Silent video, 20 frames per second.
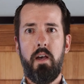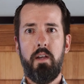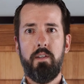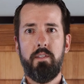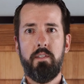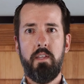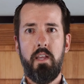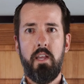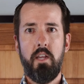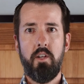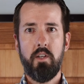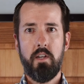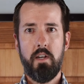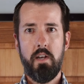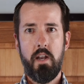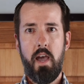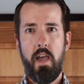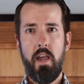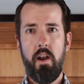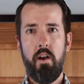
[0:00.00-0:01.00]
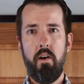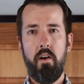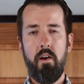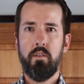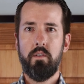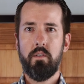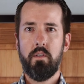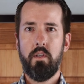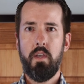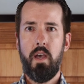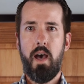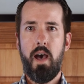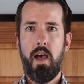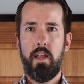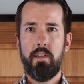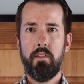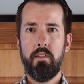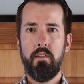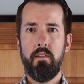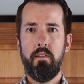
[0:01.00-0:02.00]
Sage Igniter,
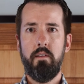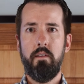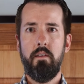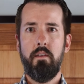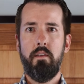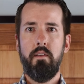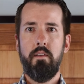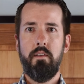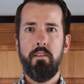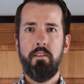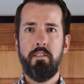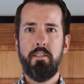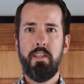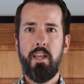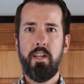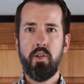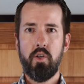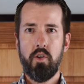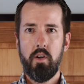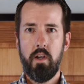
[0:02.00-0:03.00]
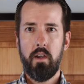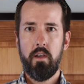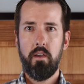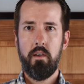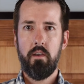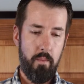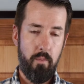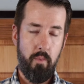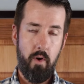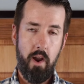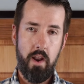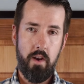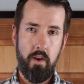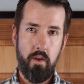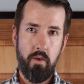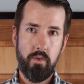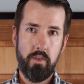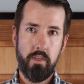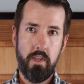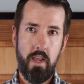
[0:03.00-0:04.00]
Scott Centric, the brand
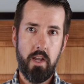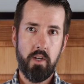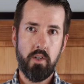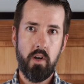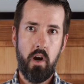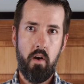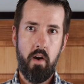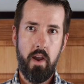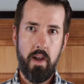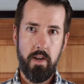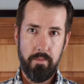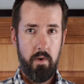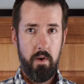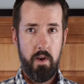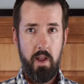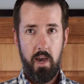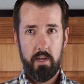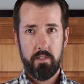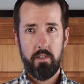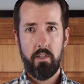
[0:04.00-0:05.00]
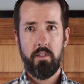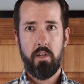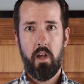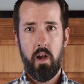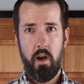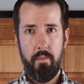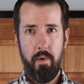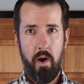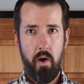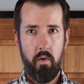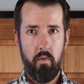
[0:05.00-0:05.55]
new Sage R8. Next, let's talk about